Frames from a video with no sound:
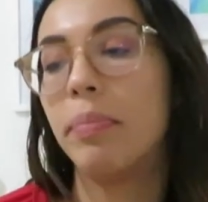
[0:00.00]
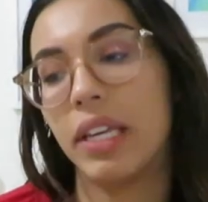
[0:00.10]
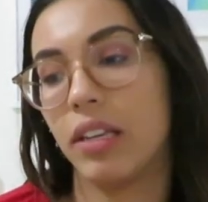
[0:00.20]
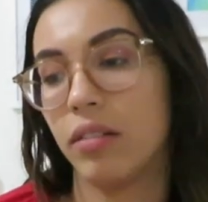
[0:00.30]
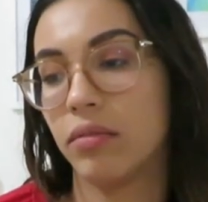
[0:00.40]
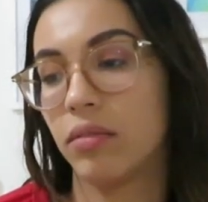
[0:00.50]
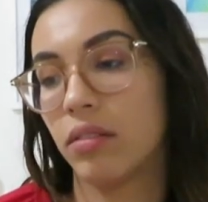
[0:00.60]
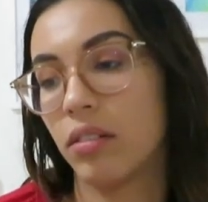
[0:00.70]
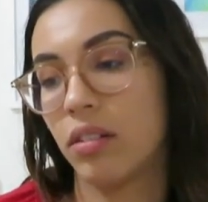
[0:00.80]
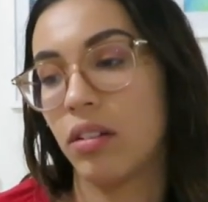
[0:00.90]
bee.
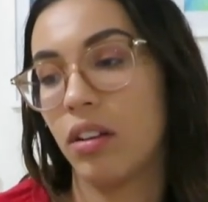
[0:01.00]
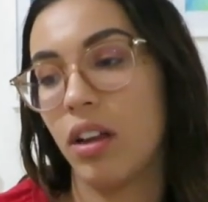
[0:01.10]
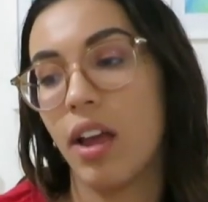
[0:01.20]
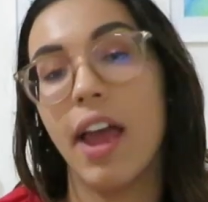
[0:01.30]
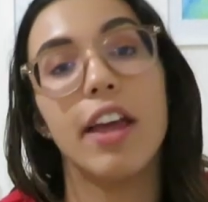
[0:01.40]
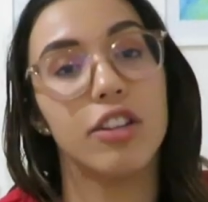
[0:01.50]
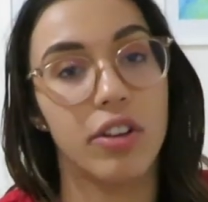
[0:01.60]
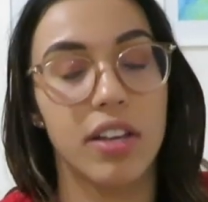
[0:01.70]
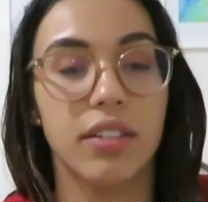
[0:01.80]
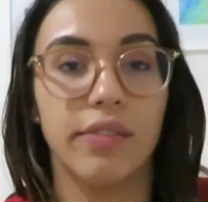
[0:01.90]
And
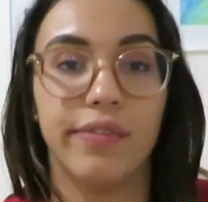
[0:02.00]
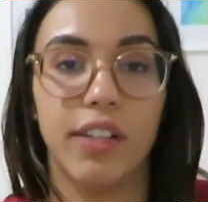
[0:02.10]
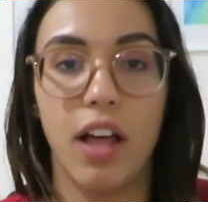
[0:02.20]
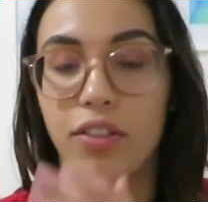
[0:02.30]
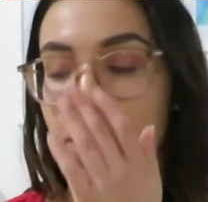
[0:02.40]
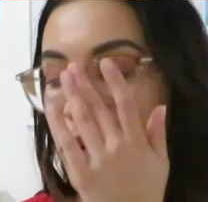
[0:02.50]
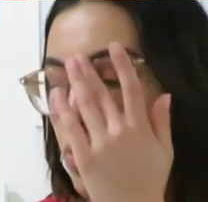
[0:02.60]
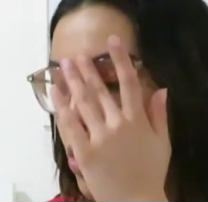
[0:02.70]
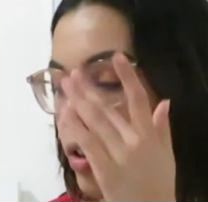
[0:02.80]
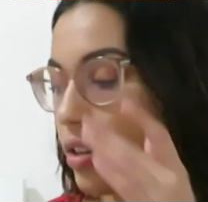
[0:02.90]
you guys can fill out
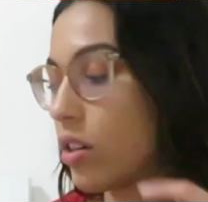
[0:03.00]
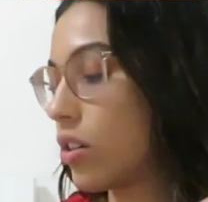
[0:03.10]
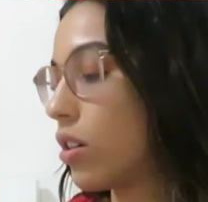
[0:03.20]
that word.